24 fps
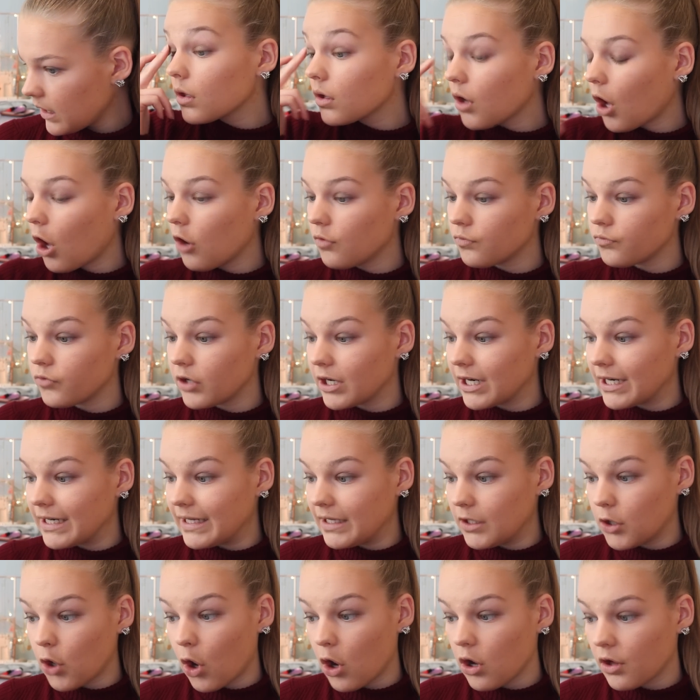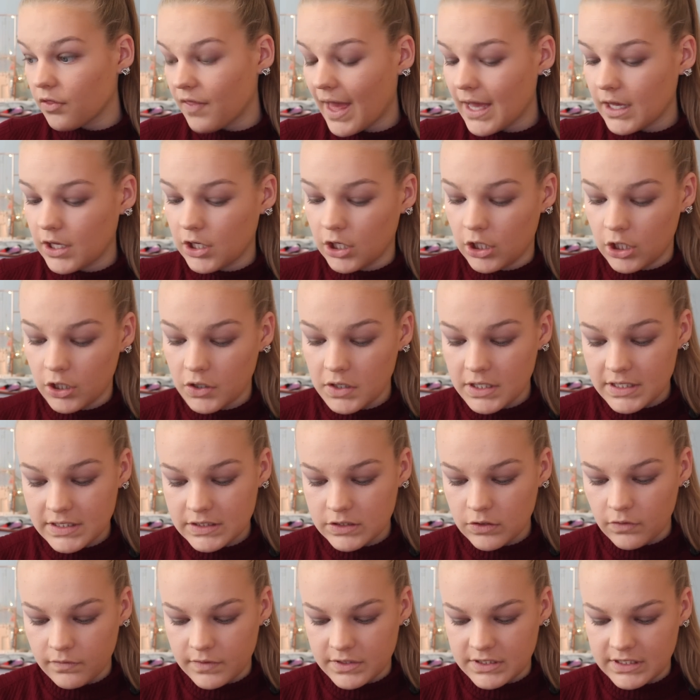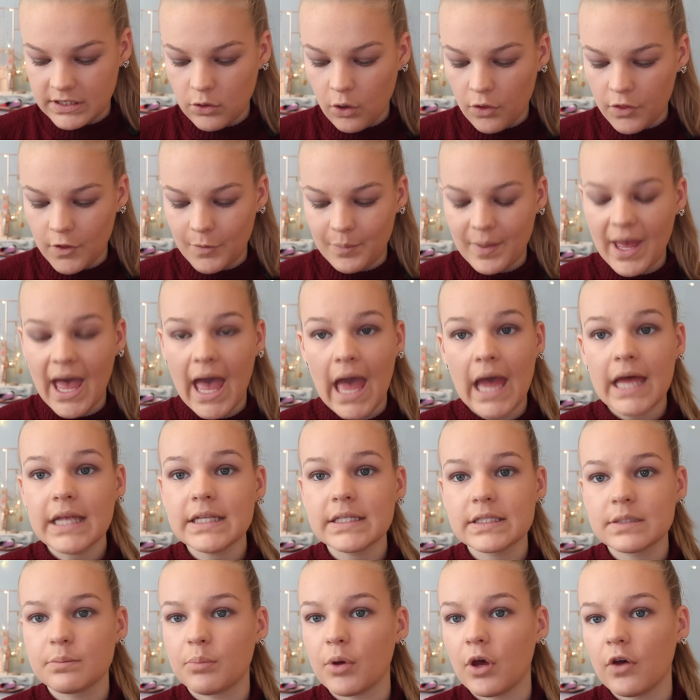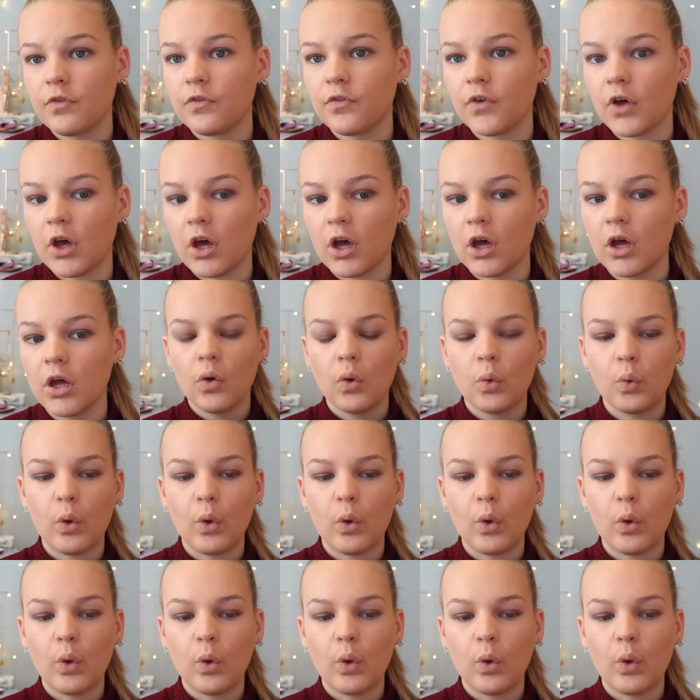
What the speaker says: Can't really knock that colour. It's obviously not the best, but for,